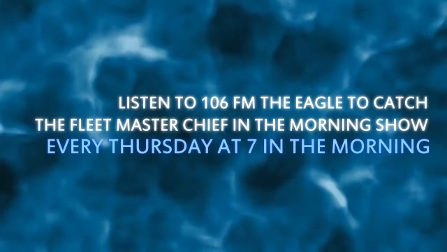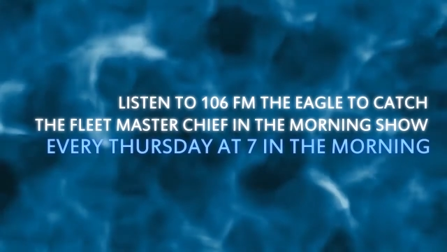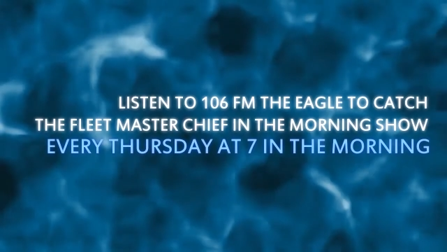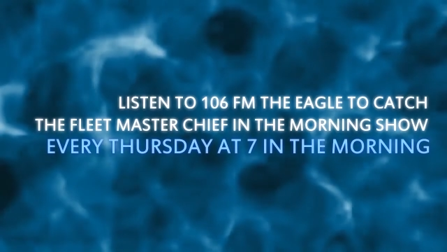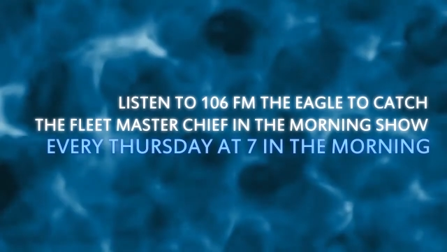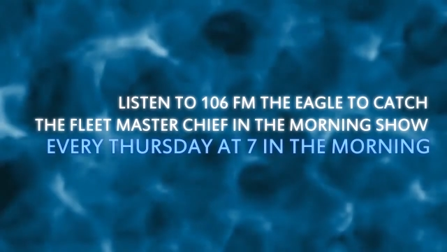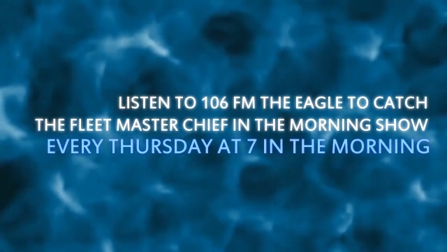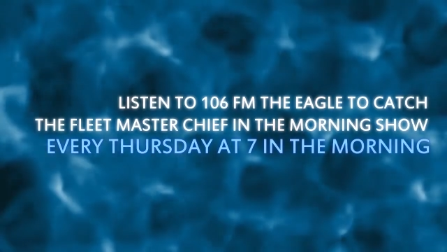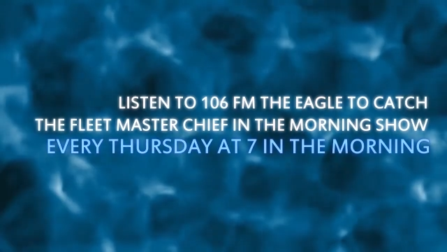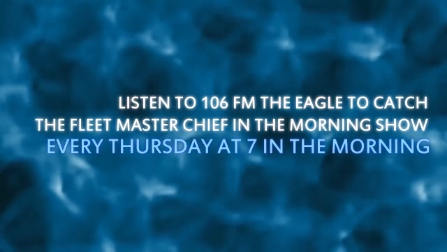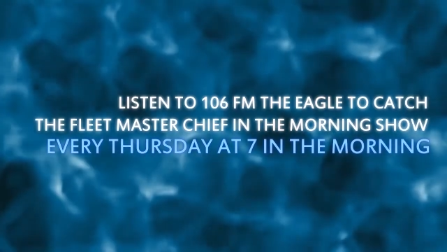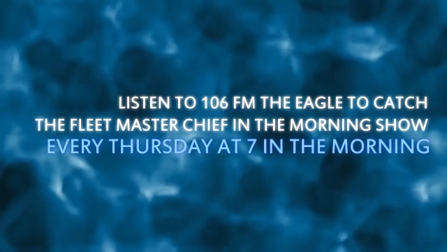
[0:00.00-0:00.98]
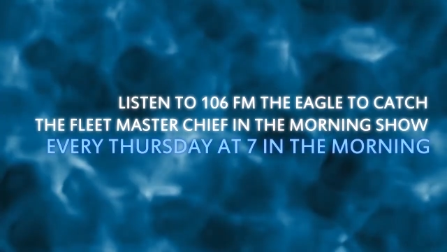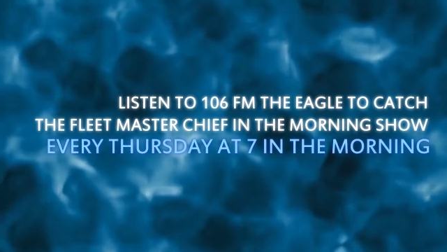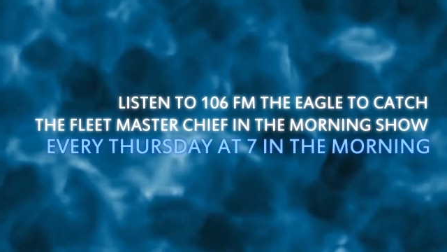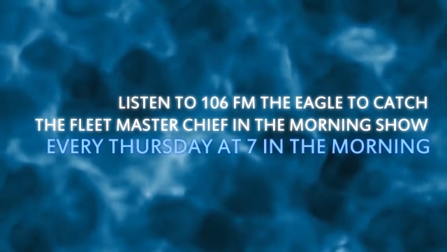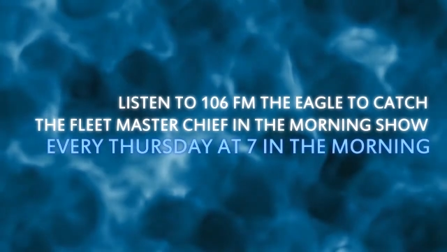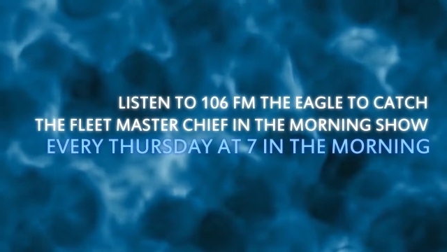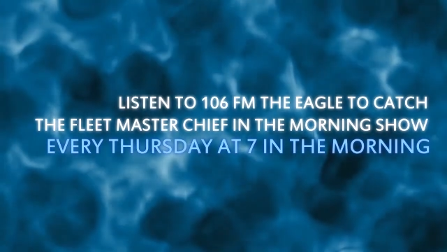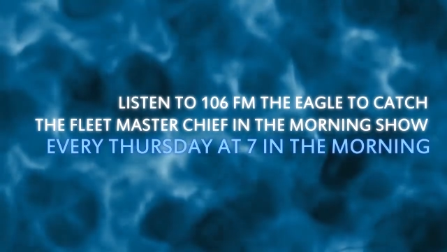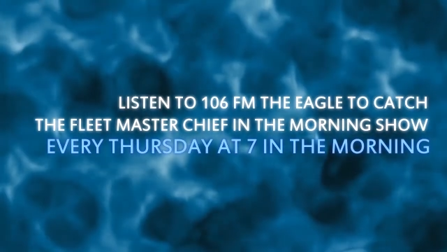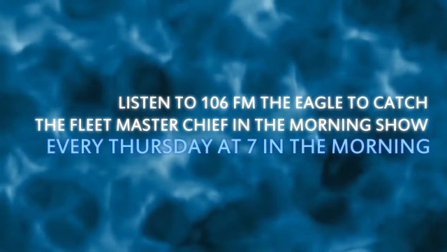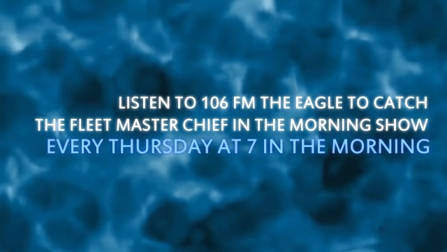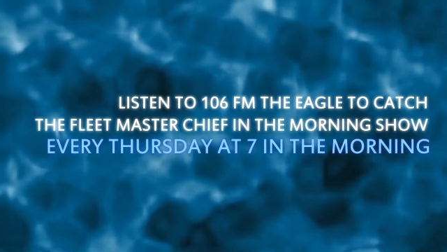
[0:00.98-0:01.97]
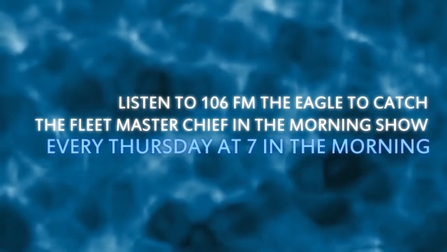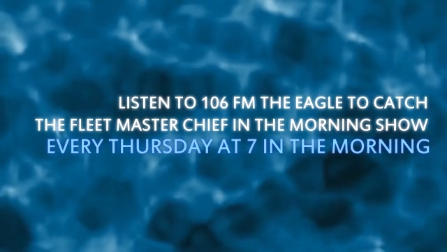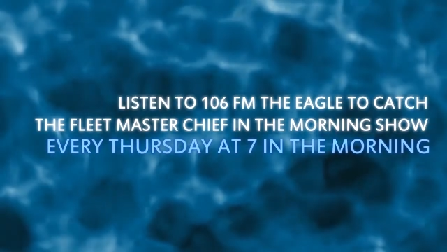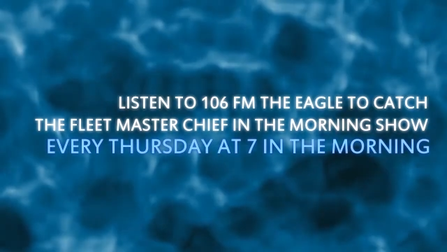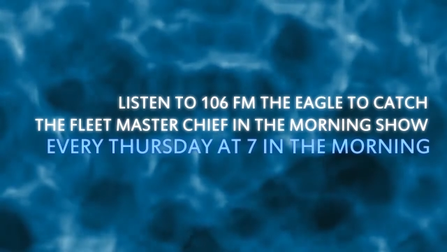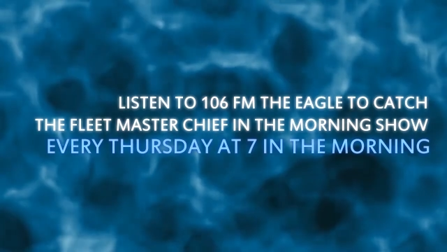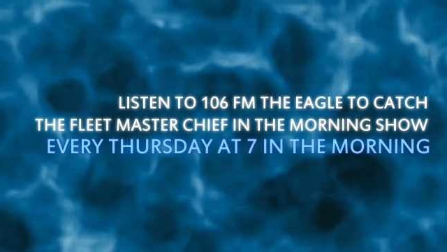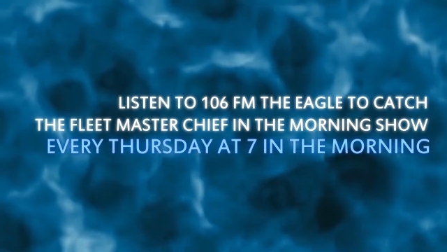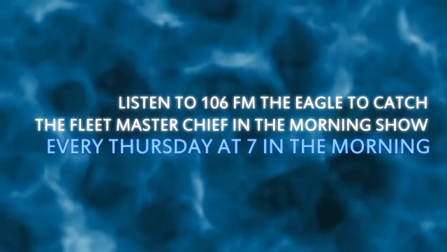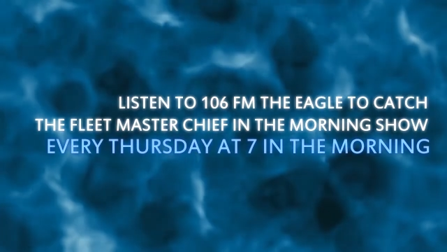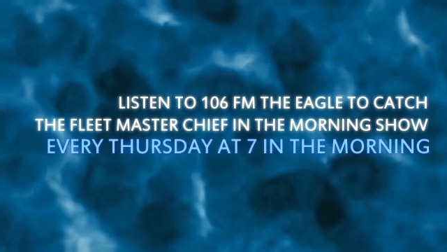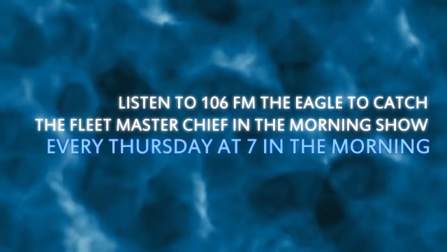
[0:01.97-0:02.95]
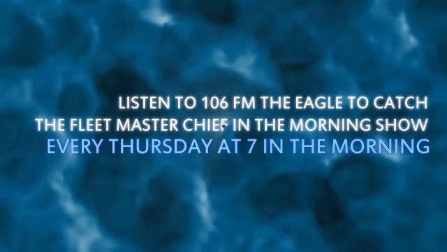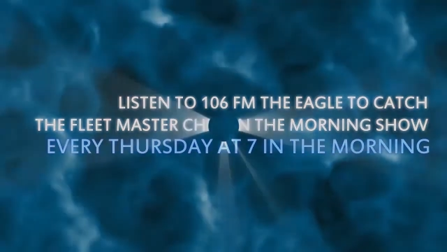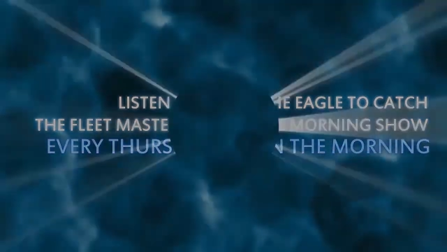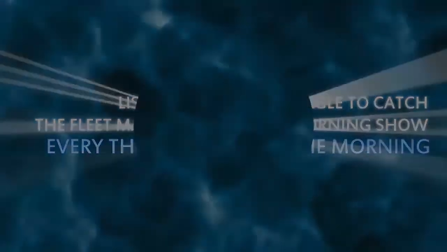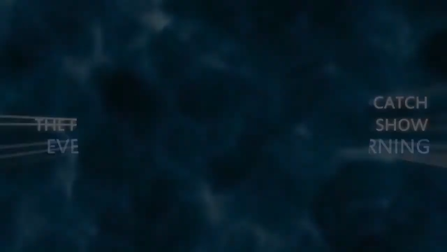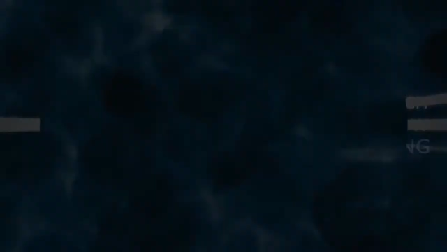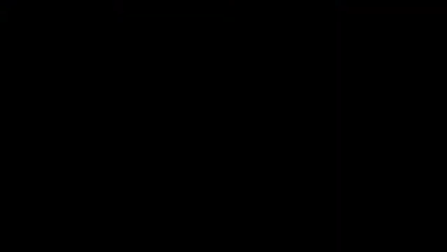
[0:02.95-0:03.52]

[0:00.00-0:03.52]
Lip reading: (no speaker visible)